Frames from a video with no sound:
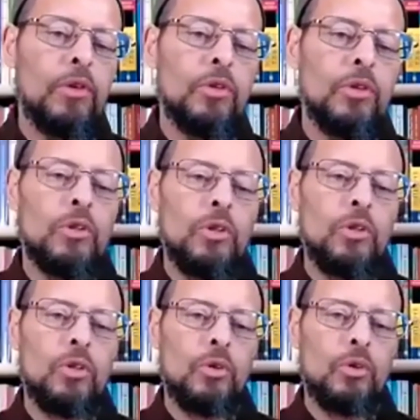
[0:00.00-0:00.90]
and
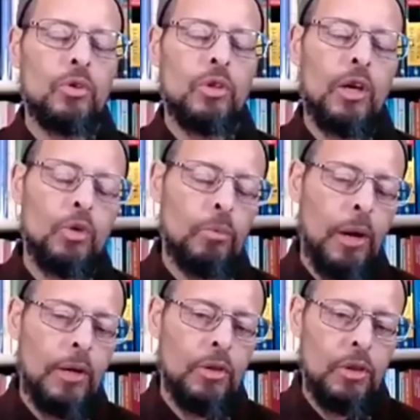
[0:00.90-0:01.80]
sisters that you
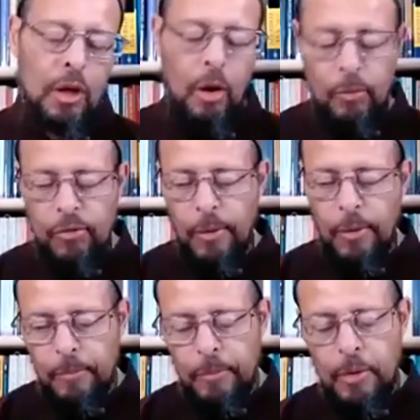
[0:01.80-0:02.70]
might seek help from.
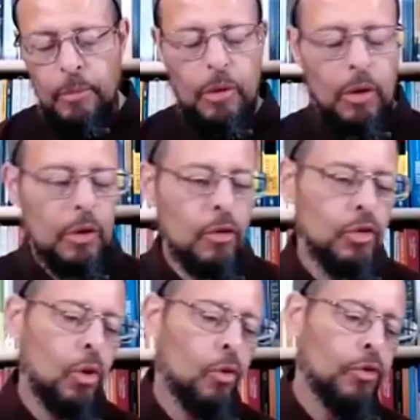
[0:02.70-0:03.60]
May Allah give
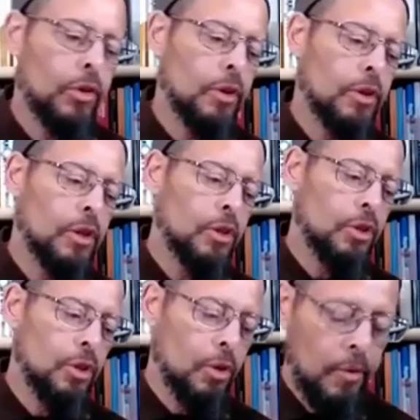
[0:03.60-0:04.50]
us tawfiq and taisir.